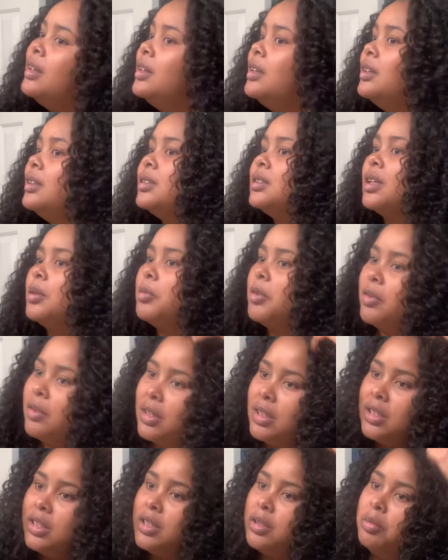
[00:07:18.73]
some of
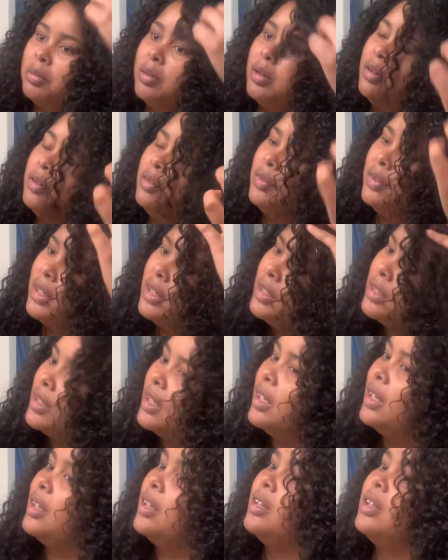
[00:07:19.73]
this 12-inch
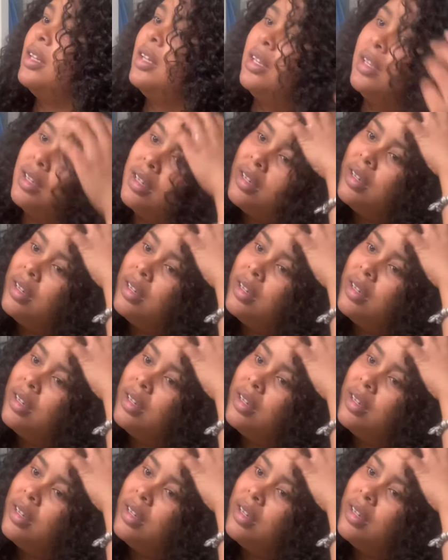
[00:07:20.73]
at the